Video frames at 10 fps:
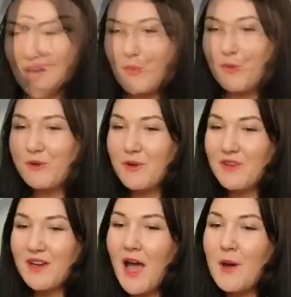
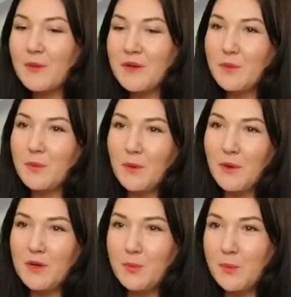Moreover, company
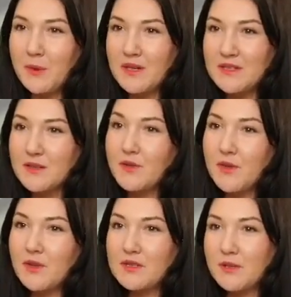employer pays
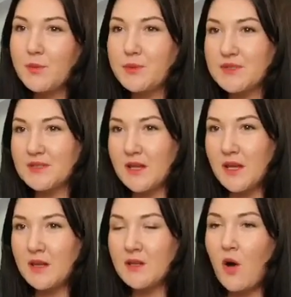13%